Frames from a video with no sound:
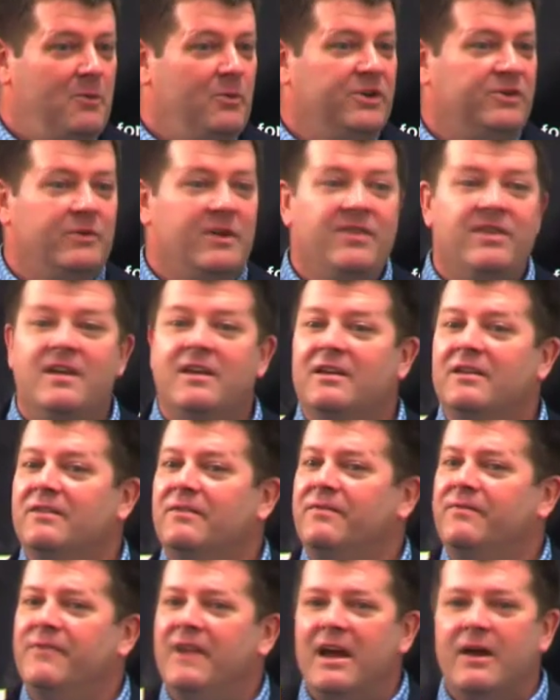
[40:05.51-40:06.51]
which we think
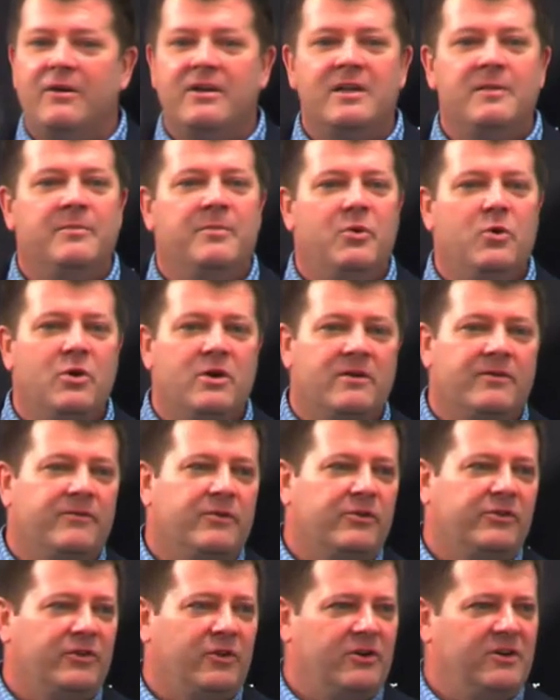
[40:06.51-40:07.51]
is very
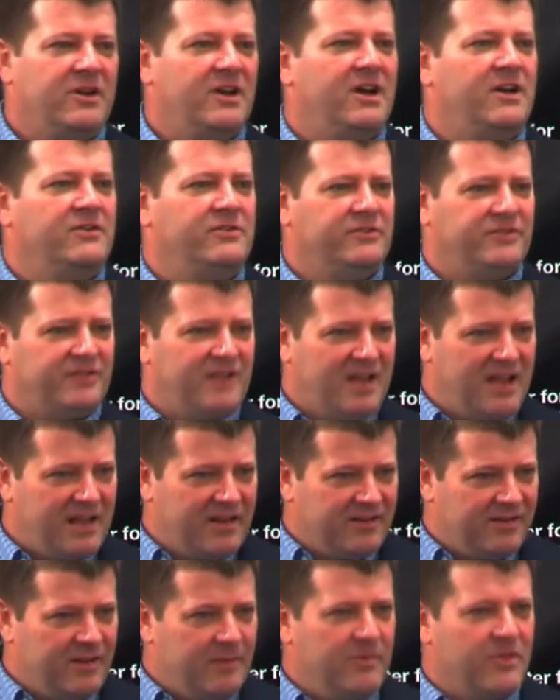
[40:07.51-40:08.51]
important for starting to
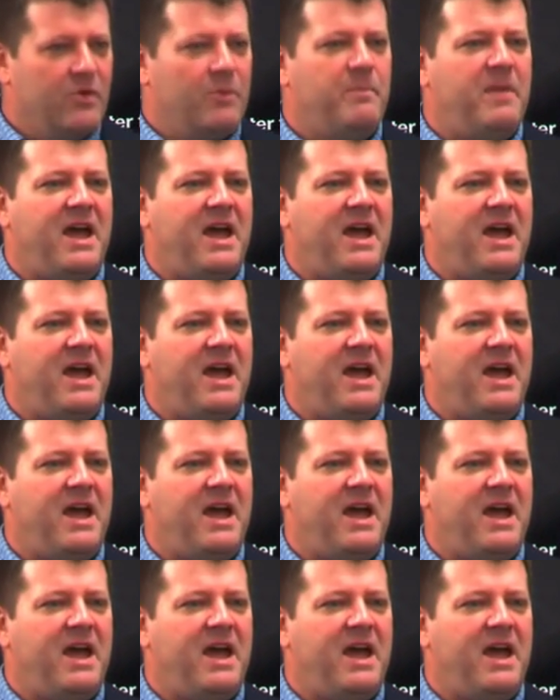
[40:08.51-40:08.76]
understand some of the